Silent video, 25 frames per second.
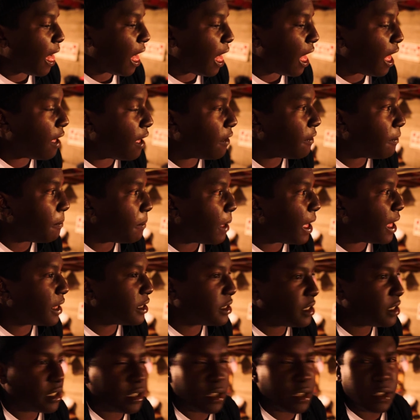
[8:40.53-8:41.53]
Ev,
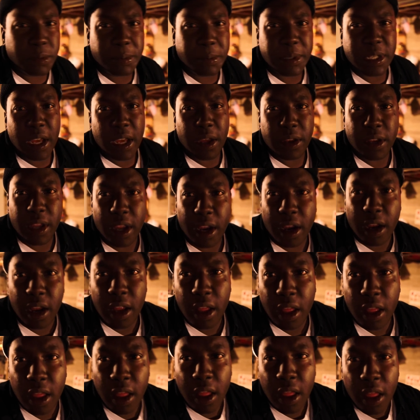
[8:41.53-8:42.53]
Mads, could you be down here?
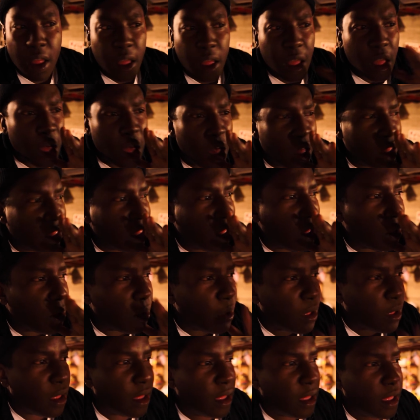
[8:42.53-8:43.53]
Hello.
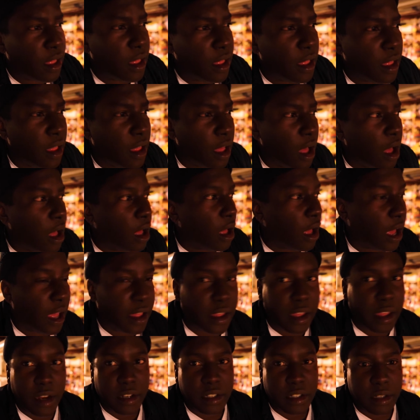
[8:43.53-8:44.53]

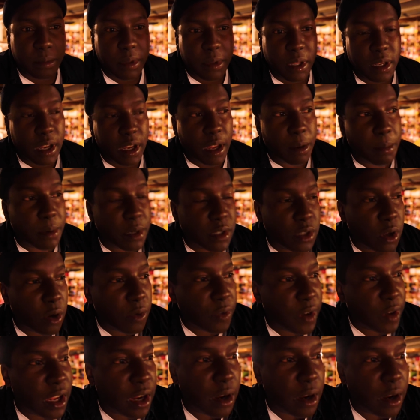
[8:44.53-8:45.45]
I hear something, neighbors, over